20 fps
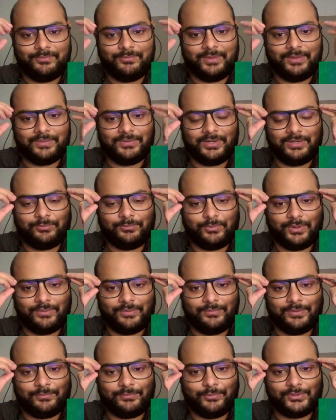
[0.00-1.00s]
whether
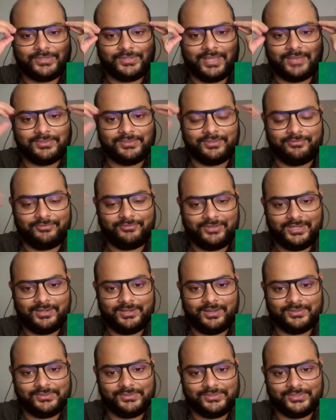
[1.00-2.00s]
it was as a
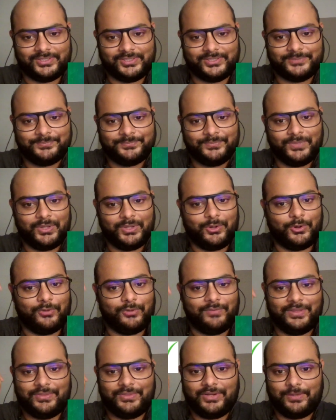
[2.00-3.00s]
freelancer or
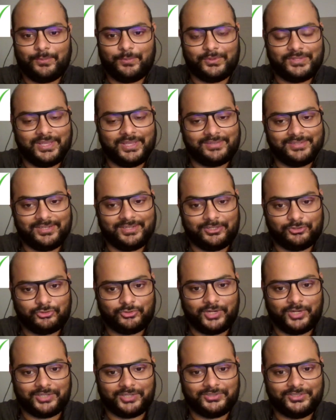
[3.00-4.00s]
whether it was as an
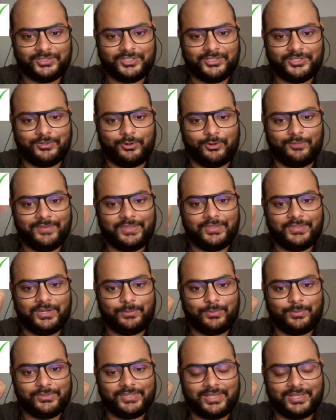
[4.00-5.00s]
instructor or whether
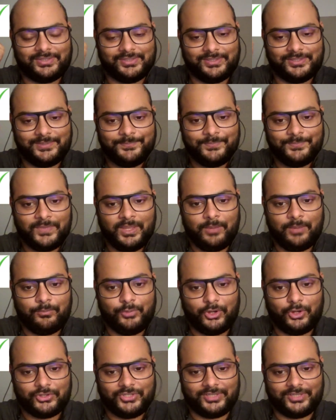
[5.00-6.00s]
it was as a
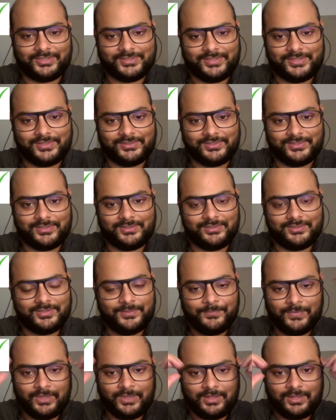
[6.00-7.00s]
project assistant.
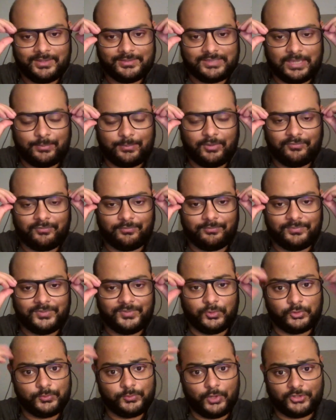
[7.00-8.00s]
Some of
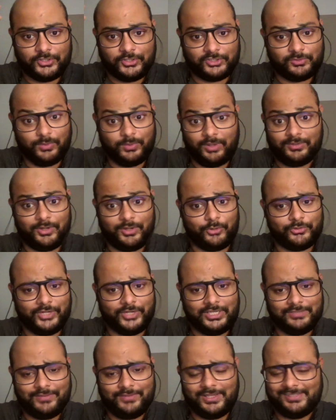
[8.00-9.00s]
those projects worked out
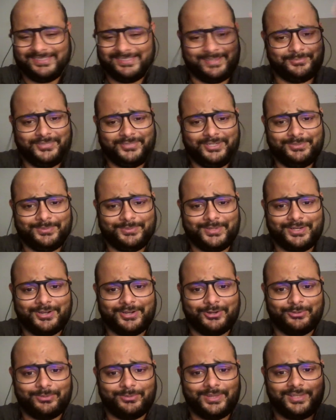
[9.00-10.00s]
really well, some didn't work
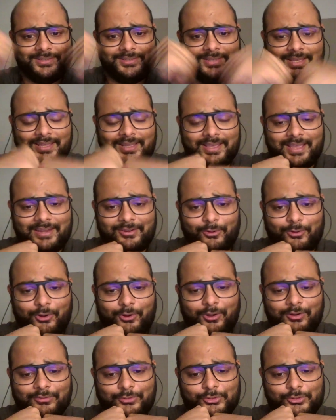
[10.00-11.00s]
out well. And
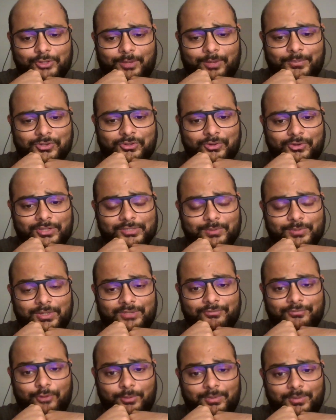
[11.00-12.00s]
all of those opportunities were
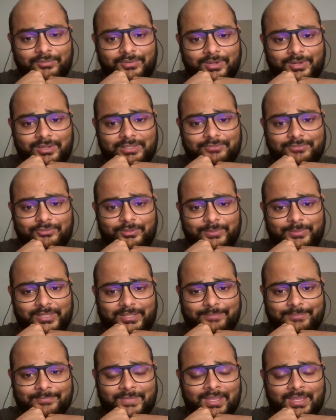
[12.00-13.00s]
a form of learning for
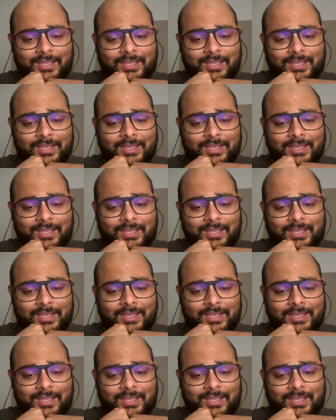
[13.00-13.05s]
me.